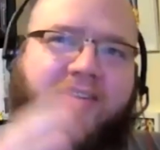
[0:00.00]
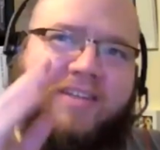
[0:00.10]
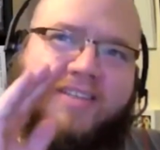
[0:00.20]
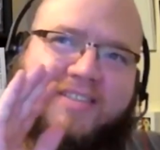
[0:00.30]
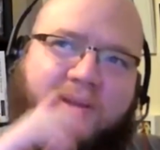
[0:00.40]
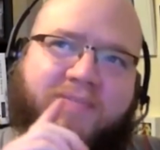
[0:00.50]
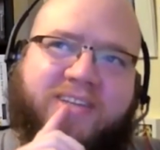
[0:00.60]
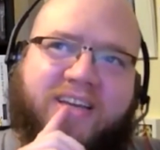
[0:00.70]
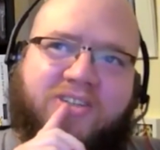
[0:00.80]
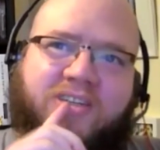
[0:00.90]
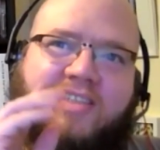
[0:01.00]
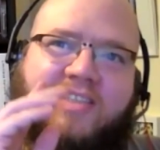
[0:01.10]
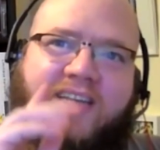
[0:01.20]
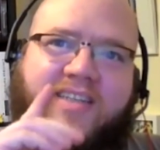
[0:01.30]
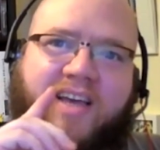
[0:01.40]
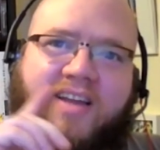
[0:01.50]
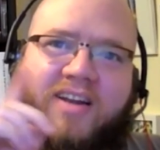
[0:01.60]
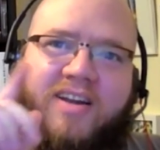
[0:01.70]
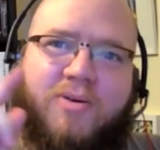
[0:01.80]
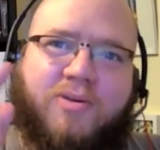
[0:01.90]
a, bit of a tangent. Is Santana
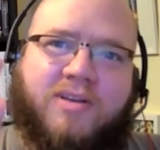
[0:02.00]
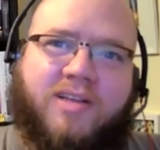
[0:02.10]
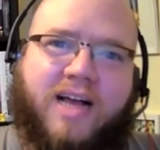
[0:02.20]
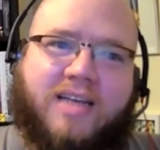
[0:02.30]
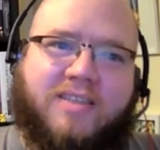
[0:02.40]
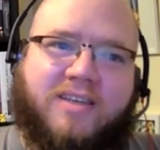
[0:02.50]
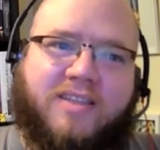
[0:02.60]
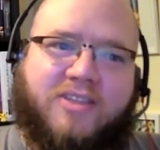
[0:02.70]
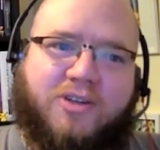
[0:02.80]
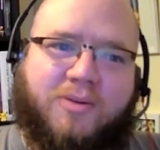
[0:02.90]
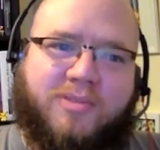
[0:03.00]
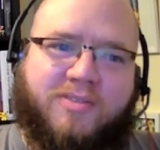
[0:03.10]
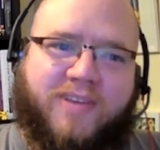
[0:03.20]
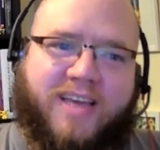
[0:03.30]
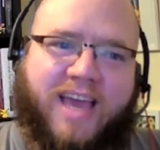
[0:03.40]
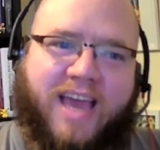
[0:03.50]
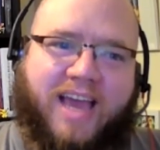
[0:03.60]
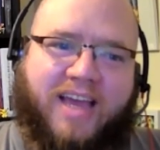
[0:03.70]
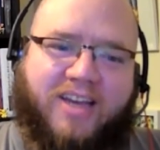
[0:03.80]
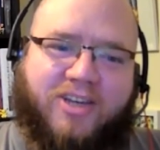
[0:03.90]
now classic in the terms of like
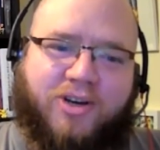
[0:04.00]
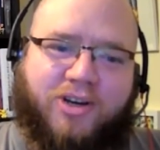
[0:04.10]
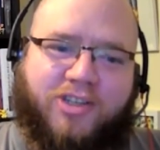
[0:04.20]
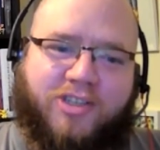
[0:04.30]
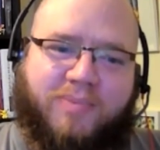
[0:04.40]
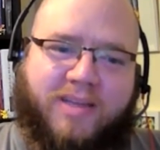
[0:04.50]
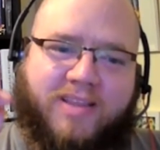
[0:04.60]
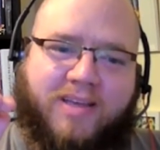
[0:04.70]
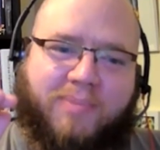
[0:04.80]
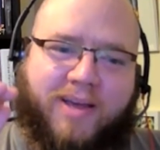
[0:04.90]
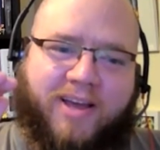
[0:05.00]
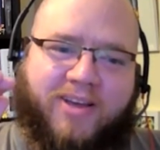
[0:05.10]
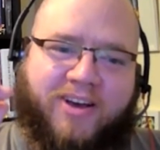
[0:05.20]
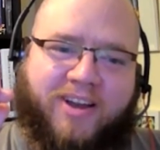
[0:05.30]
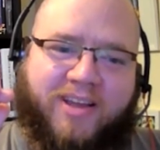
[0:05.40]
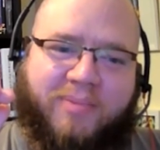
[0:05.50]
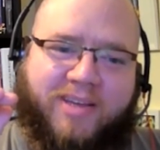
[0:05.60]
age? Or are you just being like by iconic?